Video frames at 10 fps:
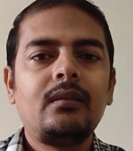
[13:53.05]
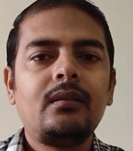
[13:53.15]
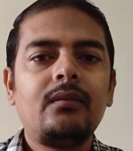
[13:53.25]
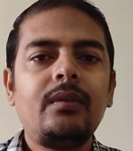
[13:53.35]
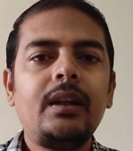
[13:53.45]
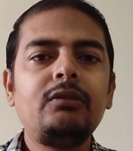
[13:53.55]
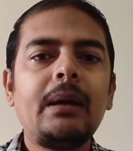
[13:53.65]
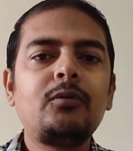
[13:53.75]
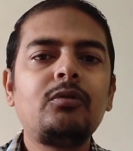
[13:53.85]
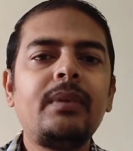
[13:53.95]
When you
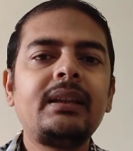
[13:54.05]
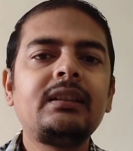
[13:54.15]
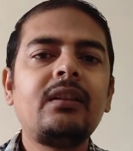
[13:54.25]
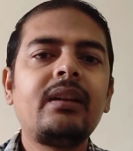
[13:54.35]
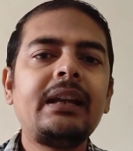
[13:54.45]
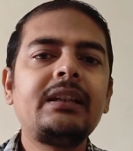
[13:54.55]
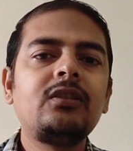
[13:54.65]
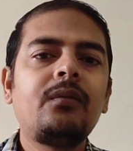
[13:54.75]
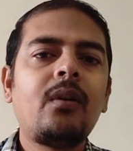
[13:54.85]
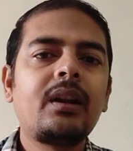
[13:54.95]
have to making the variety
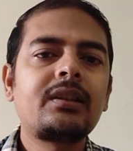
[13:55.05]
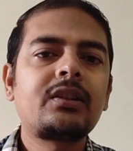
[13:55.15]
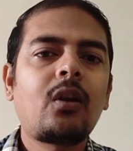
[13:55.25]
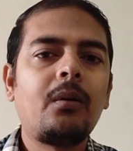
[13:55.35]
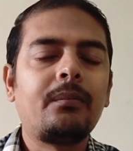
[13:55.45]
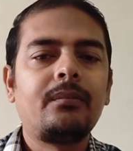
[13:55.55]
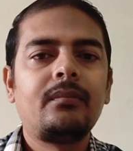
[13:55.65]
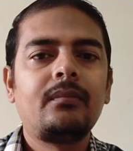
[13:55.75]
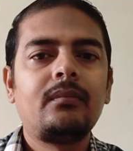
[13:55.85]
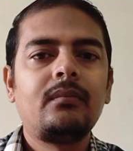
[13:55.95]
of forest crop,
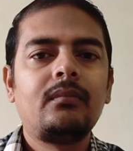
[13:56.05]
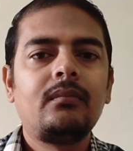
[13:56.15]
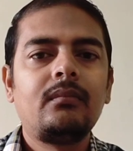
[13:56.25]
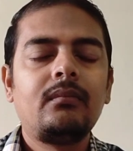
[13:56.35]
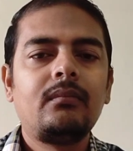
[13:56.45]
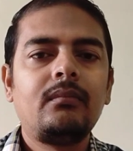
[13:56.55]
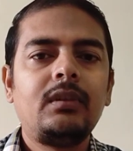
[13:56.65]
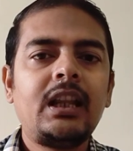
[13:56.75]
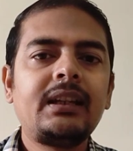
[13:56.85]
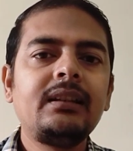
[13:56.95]

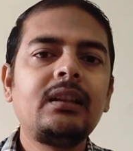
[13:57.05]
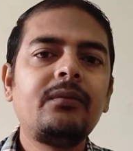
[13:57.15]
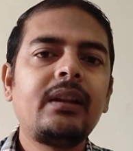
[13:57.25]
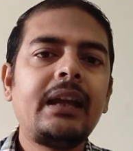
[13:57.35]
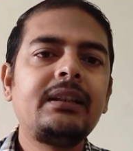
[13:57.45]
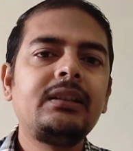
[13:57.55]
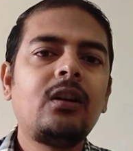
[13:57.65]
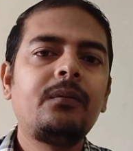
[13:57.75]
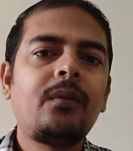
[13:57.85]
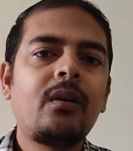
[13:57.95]
taking the variety
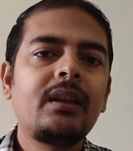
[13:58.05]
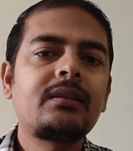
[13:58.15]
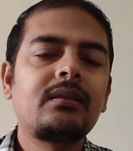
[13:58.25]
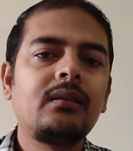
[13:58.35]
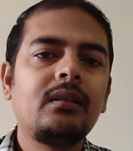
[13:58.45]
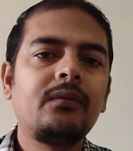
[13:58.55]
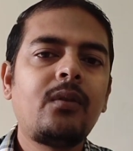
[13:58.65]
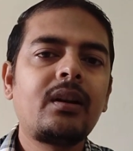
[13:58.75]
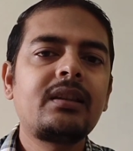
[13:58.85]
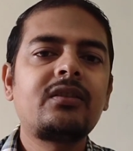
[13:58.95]
of
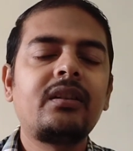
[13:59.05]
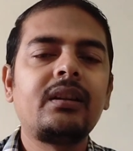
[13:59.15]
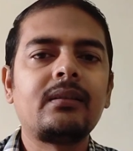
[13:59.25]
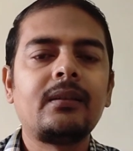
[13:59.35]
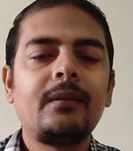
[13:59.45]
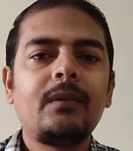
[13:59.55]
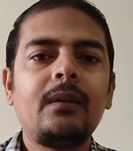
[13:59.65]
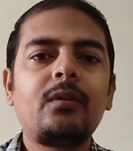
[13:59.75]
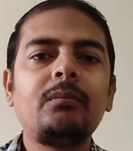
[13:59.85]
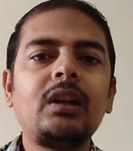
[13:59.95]
forestry
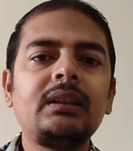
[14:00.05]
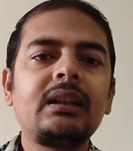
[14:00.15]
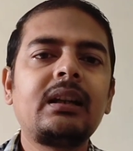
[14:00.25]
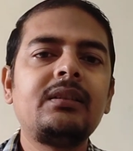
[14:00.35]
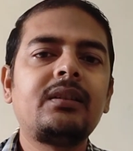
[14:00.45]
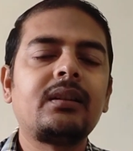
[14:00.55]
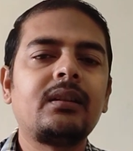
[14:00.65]
from the other country.